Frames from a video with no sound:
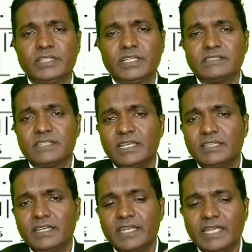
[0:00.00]
the
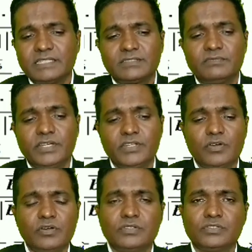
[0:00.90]
next video.
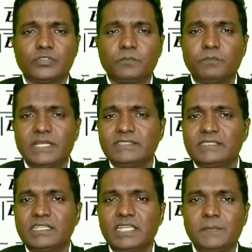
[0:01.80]
So please keep
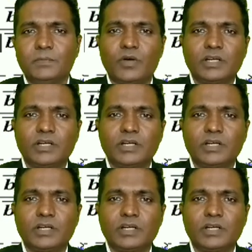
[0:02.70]
watching,